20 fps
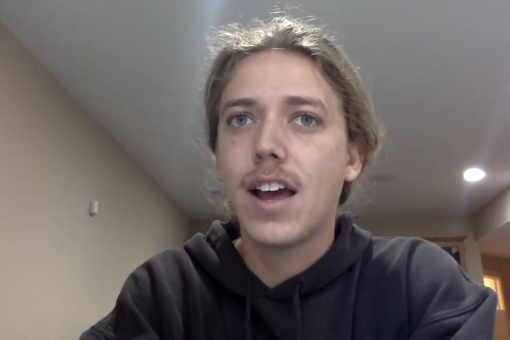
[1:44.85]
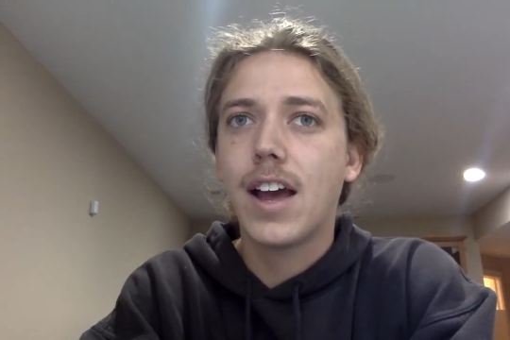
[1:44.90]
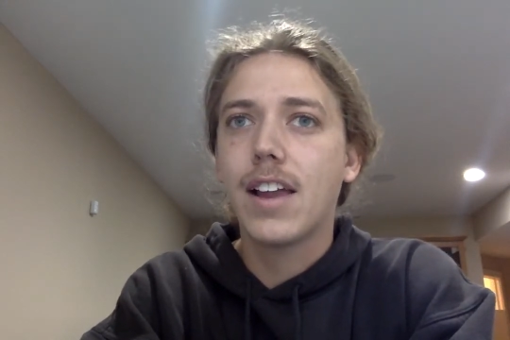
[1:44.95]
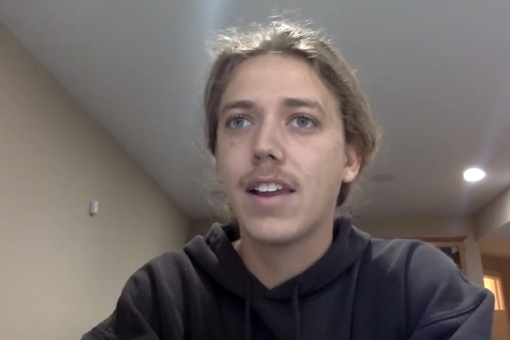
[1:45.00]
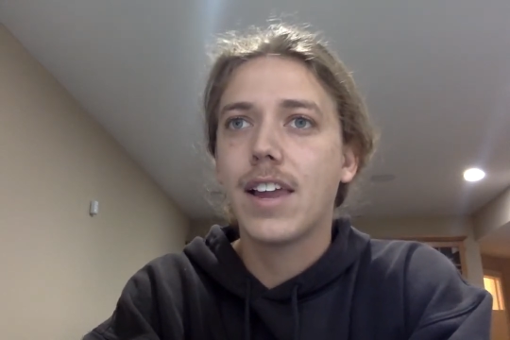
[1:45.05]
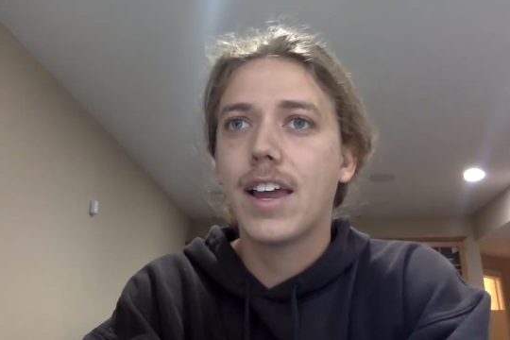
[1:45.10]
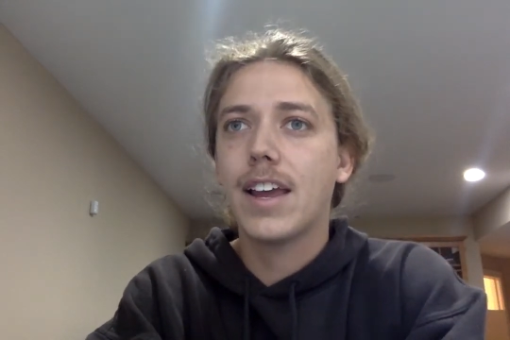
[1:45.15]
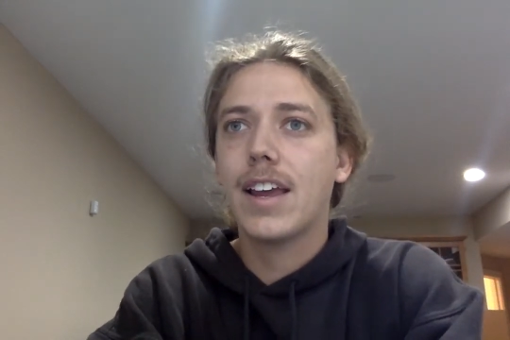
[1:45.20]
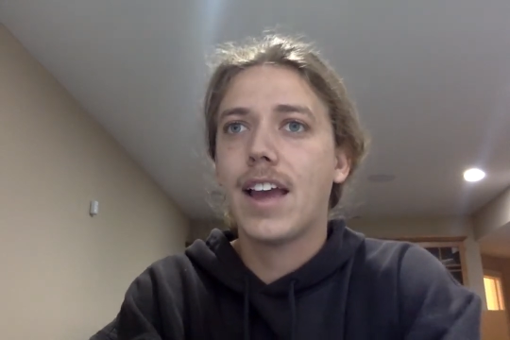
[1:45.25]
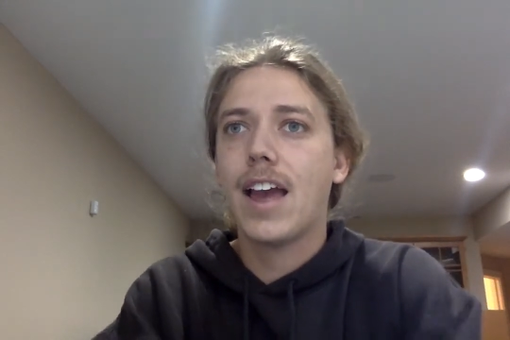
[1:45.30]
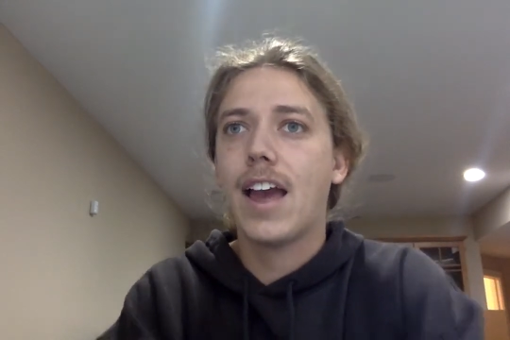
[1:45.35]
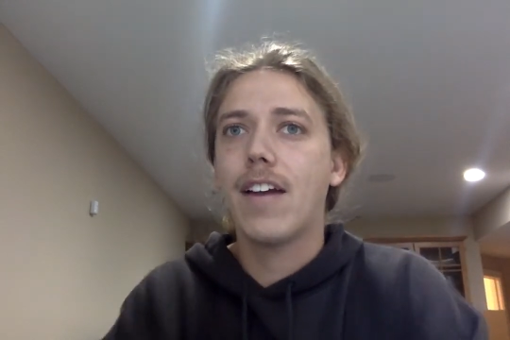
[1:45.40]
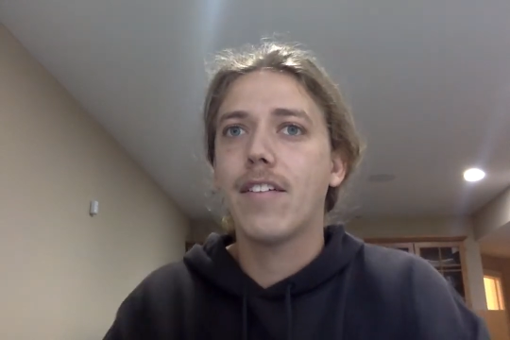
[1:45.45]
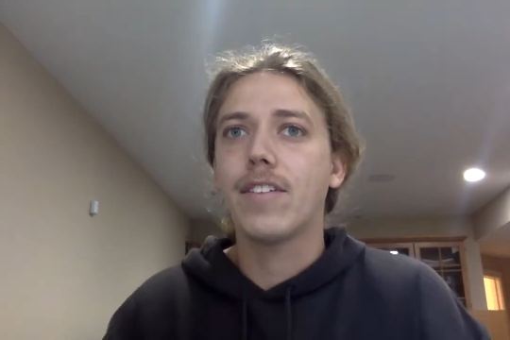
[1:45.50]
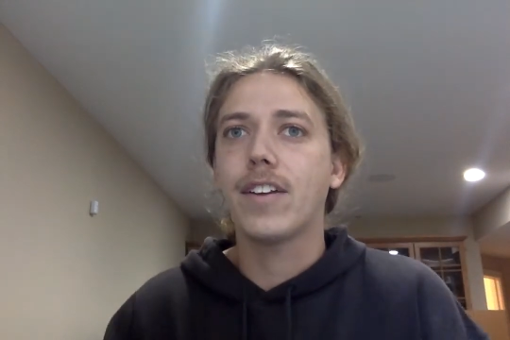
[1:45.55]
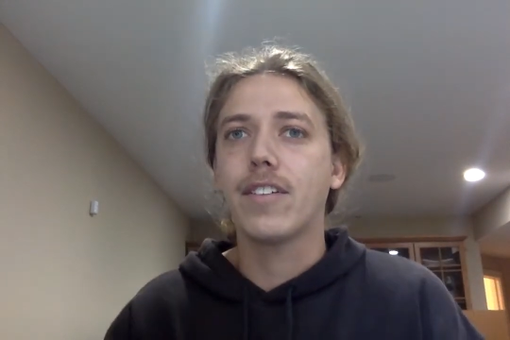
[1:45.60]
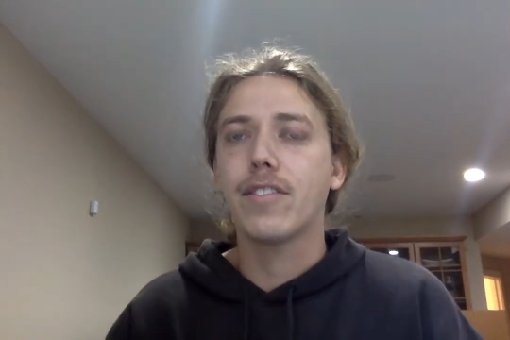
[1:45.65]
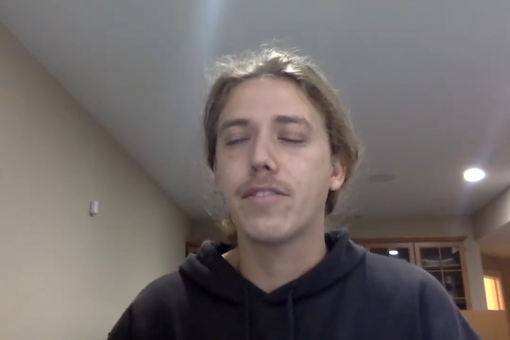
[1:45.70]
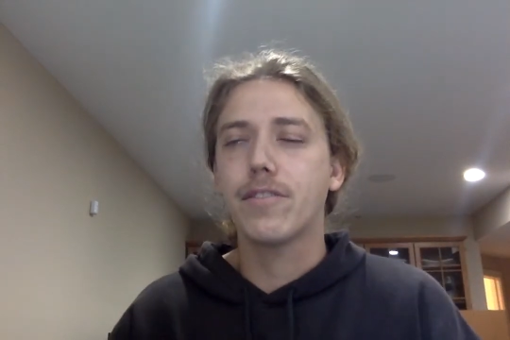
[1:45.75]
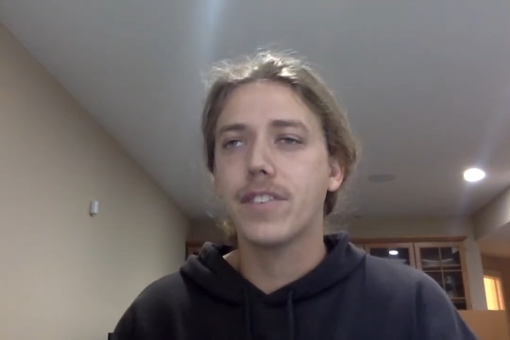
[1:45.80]
I like
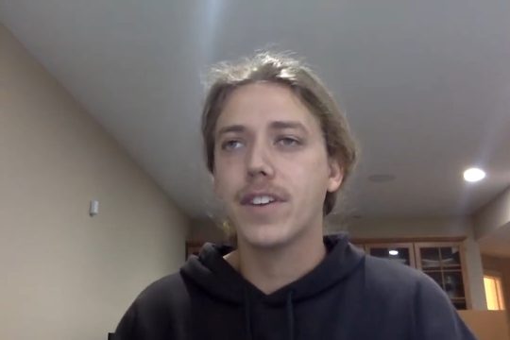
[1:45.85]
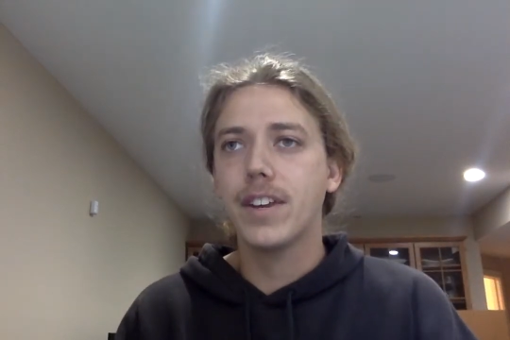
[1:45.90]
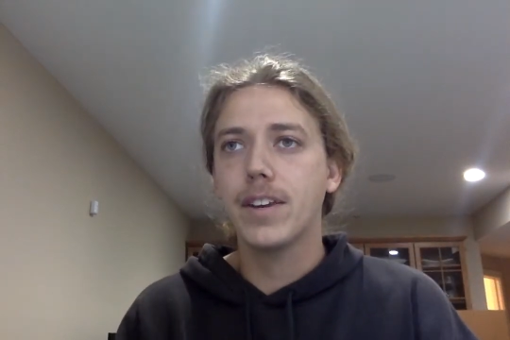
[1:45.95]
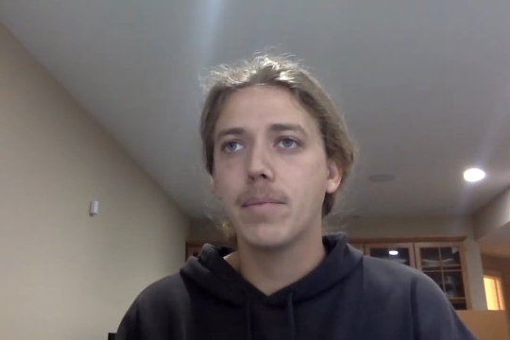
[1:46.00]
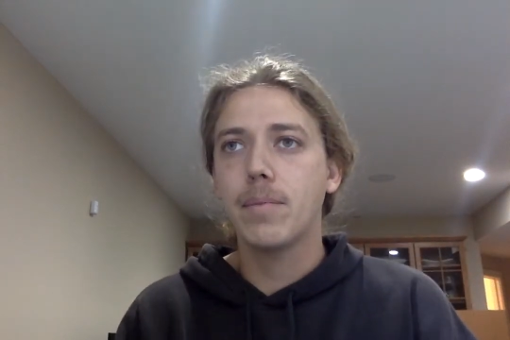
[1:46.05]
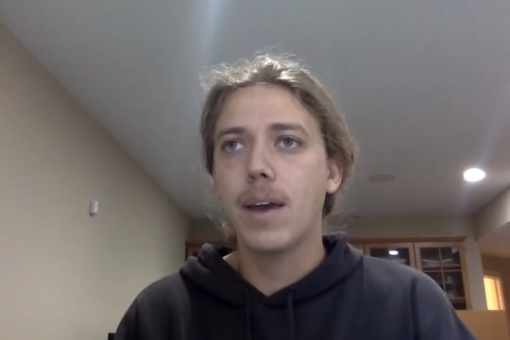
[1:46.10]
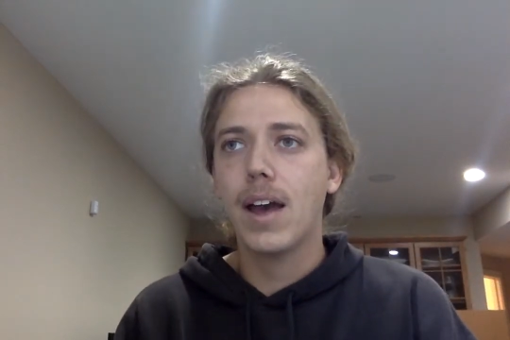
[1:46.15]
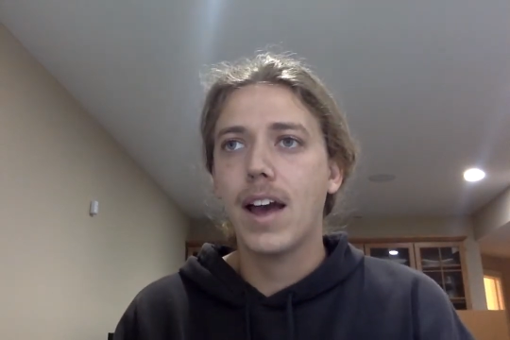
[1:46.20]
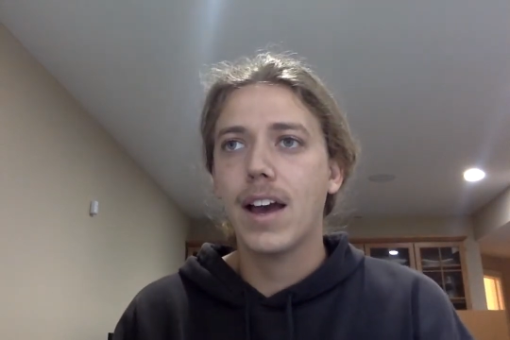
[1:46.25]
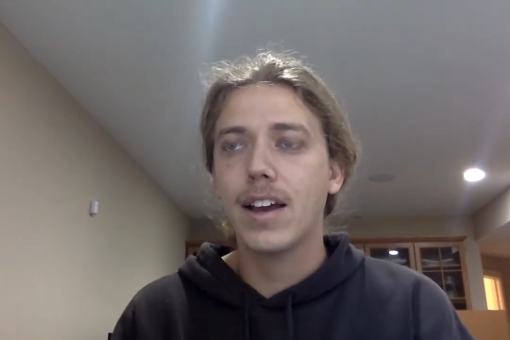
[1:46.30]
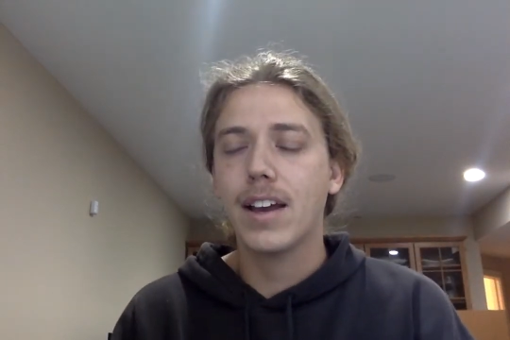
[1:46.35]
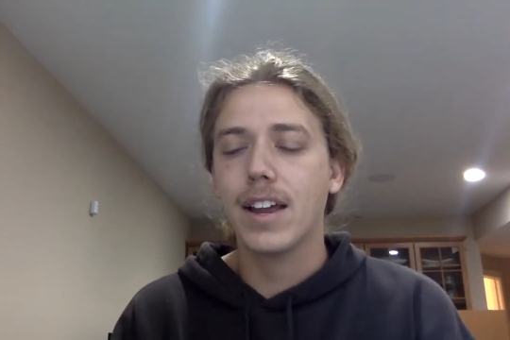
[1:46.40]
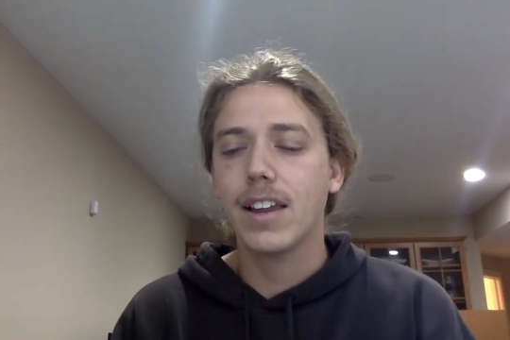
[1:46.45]
having feedback.